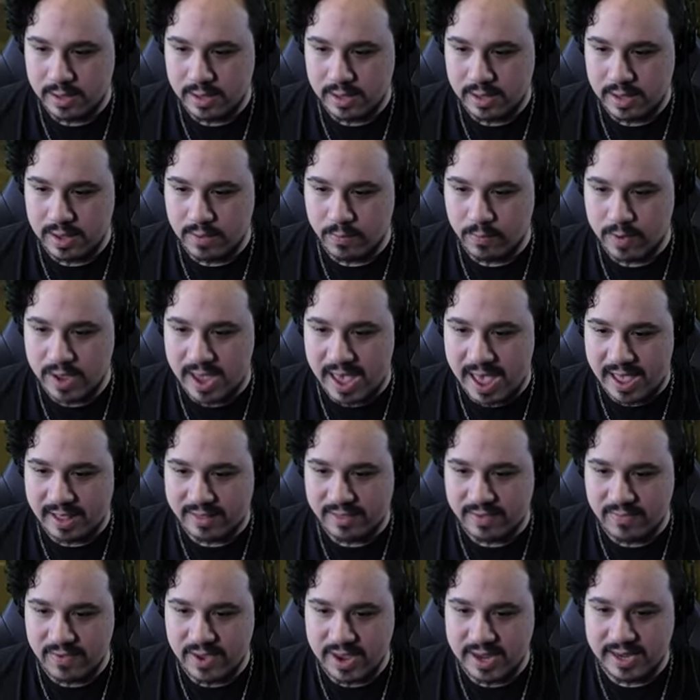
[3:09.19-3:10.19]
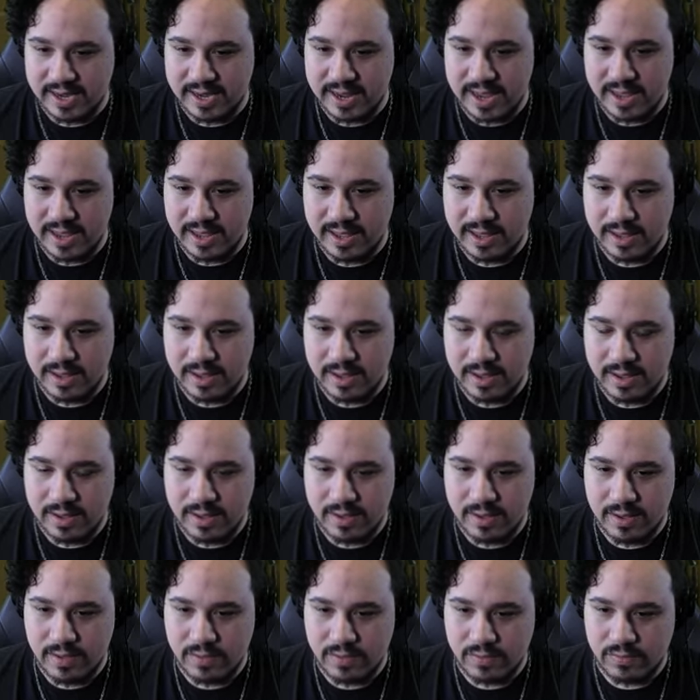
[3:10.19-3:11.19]
And we activated it.
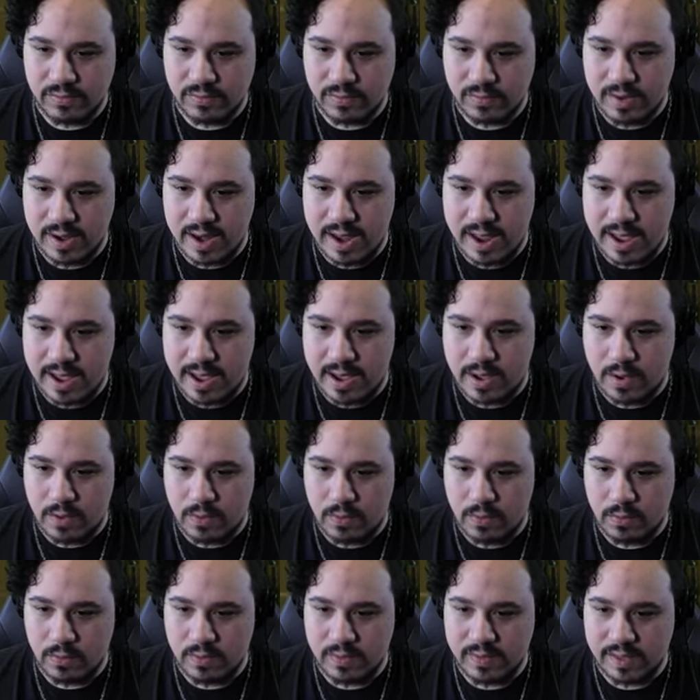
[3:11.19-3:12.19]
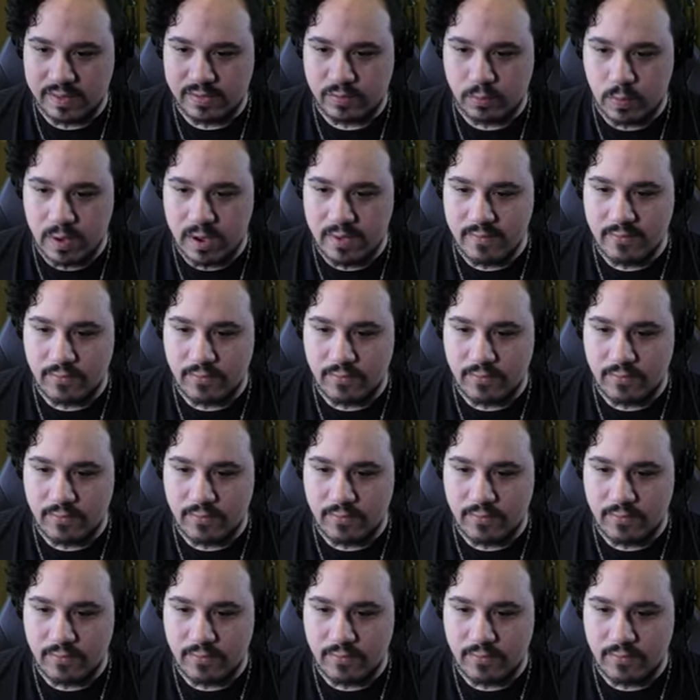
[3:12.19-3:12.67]
So now that's what,